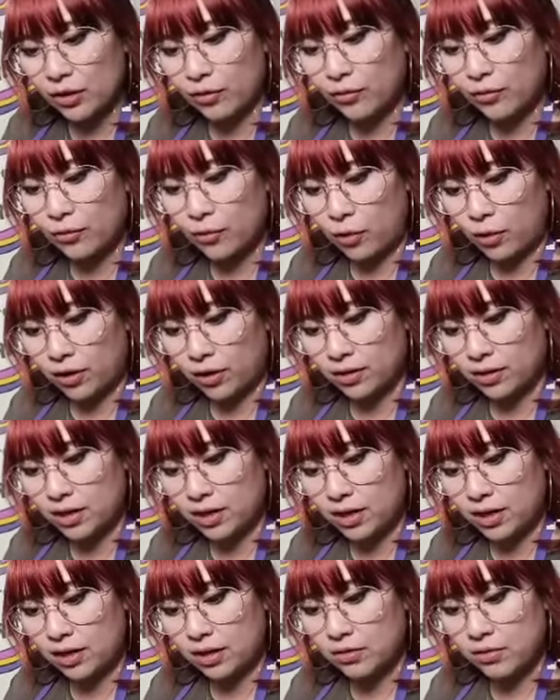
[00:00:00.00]
for
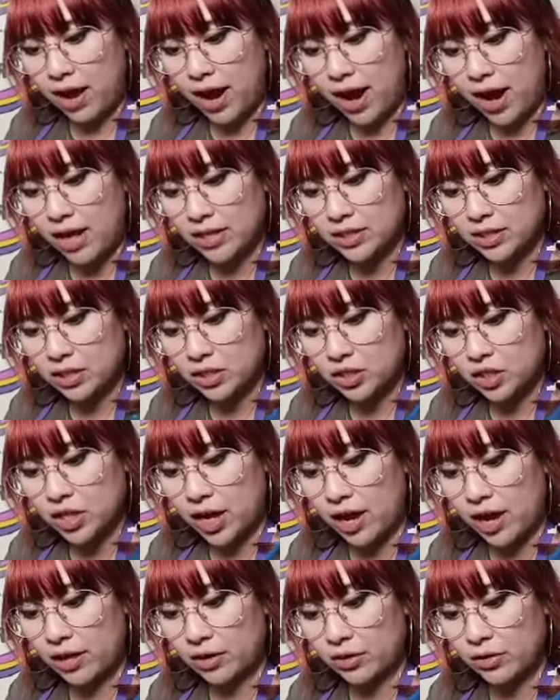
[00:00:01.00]
the grass
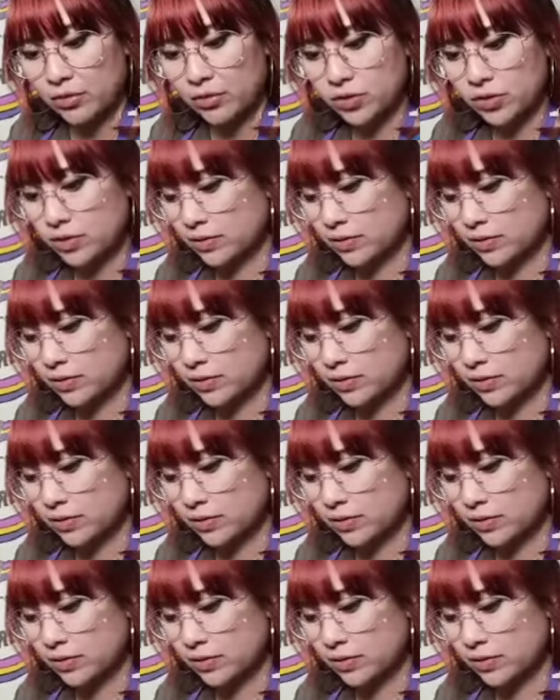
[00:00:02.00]
shadows,